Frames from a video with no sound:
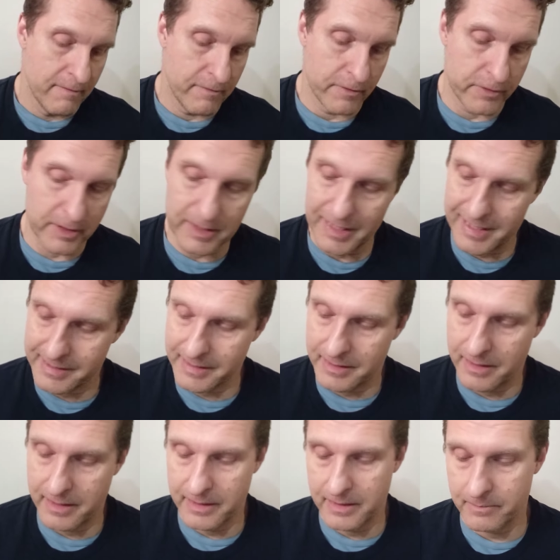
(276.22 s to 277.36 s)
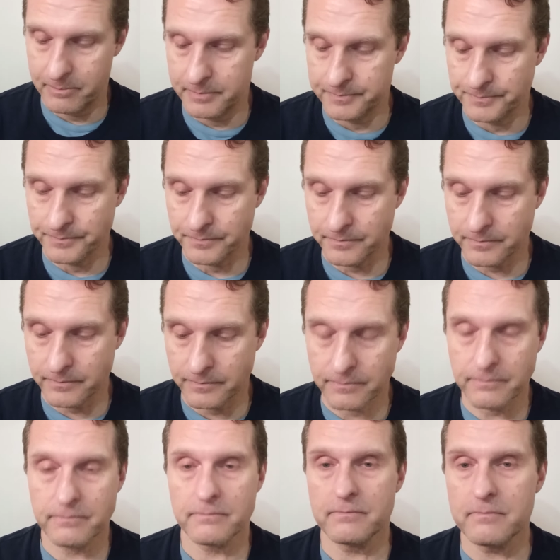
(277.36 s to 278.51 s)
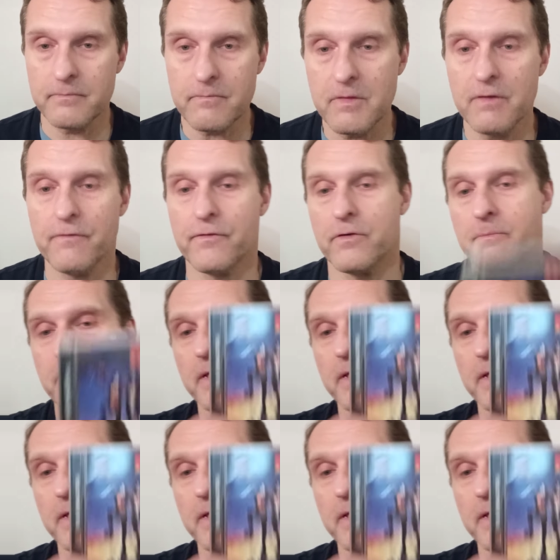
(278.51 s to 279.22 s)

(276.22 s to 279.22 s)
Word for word: For their classic lineup, for